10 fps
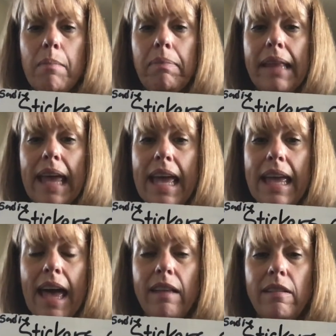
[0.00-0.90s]
Blake
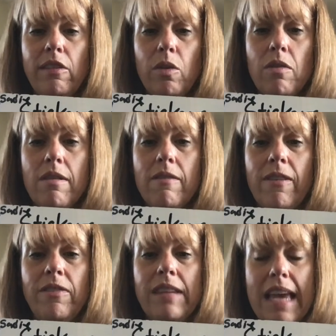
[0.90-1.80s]
has
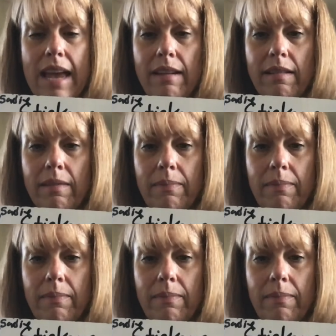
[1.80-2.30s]
258.